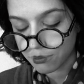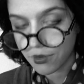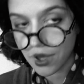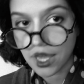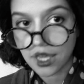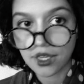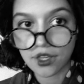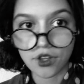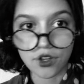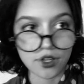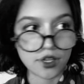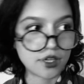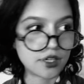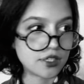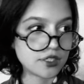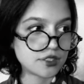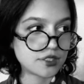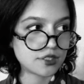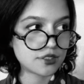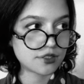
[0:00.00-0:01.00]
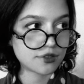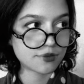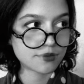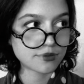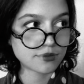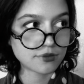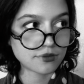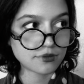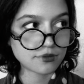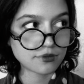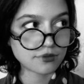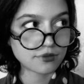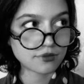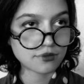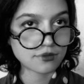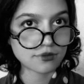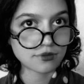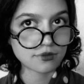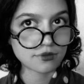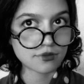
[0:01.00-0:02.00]
My goodness.
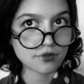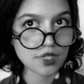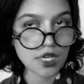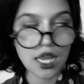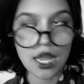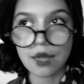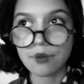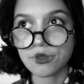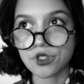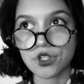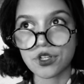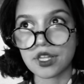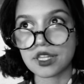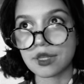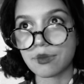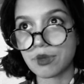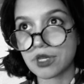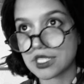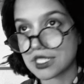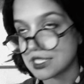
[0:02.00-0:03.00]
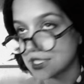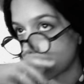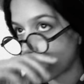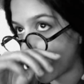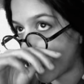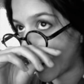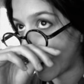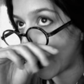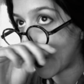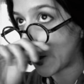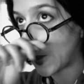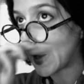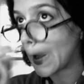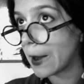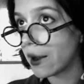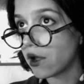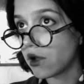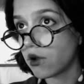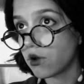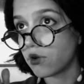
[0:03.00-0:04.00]
I'm sure that the business going on
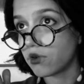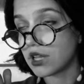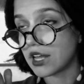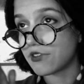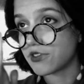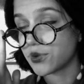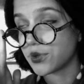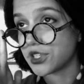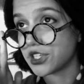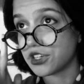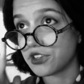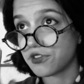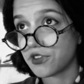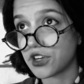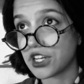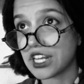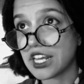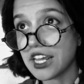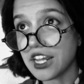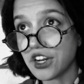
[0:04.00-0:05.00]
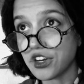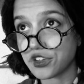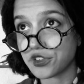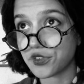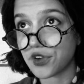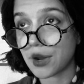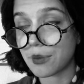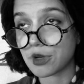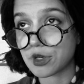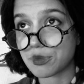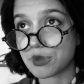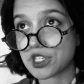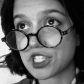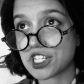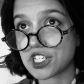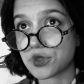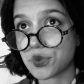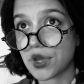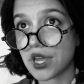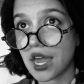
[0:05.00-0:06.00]
will have to endure for years for how much
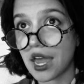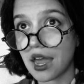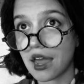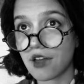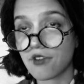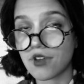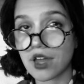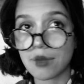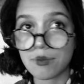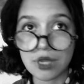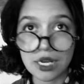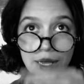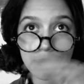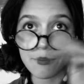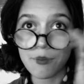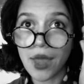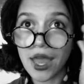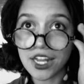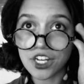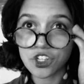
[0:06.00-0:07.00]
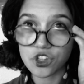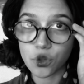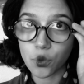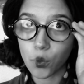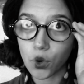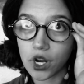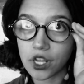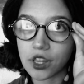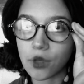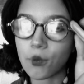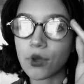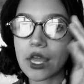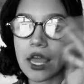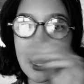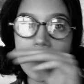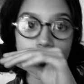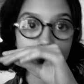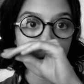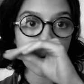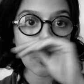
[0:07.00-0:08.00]
business we have. I mean, imagine the work that we
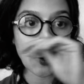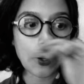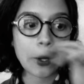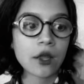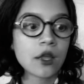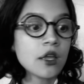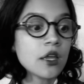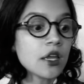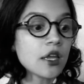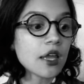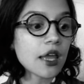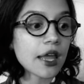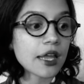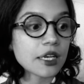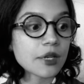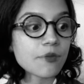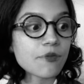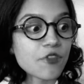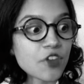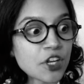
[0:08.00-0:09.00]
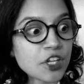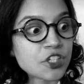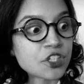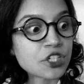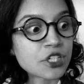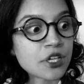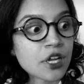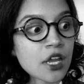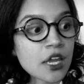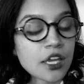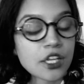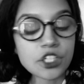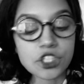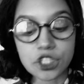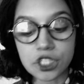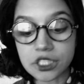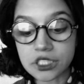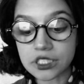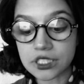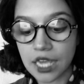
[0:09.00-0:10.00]
end up finishing
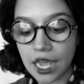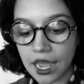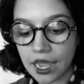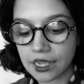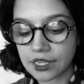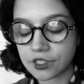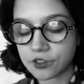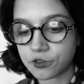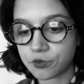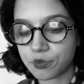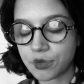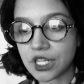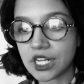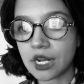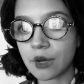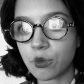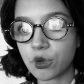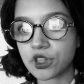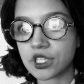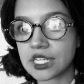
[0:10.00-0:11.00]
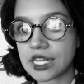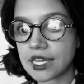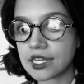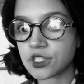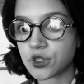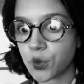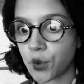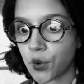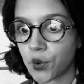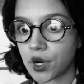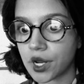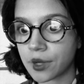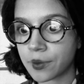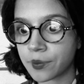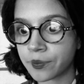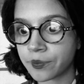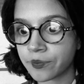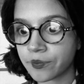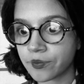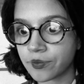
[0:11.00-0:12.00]
just to kind of meet up with the day's quota.
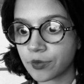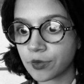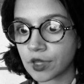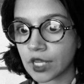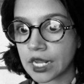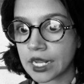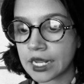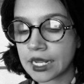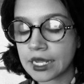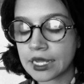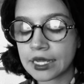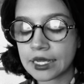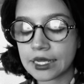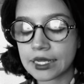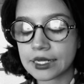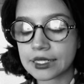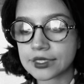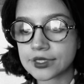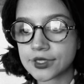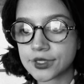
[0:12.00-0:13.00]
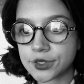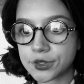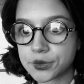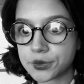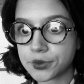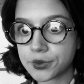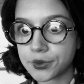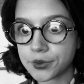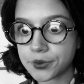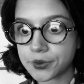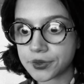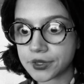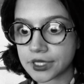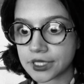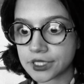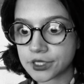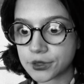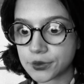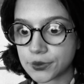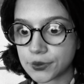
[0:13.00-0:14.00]
It is
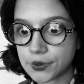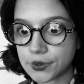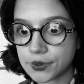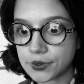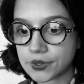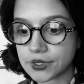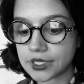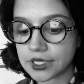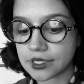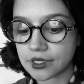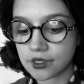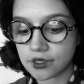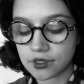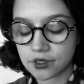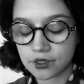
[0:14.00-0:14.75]
truly, truly.